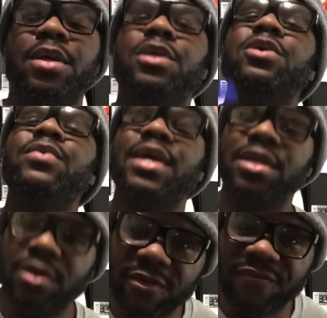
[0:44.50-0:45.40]
you'll
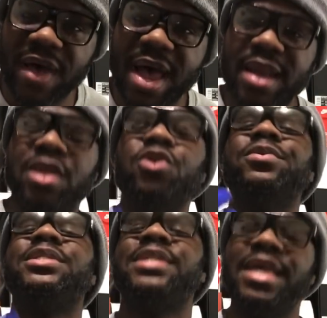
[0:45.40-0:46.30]
get notified, you'll
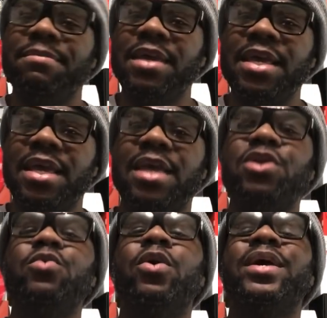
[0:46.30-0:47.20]
see me, and
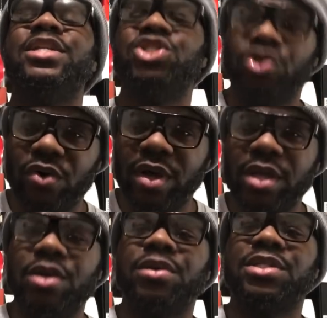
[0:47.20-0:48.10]
you will enjoy
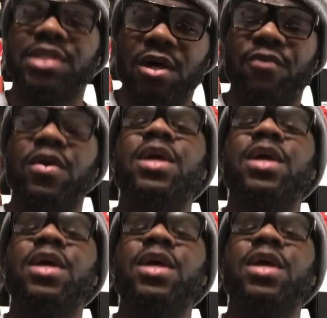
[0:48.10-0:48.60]
yourself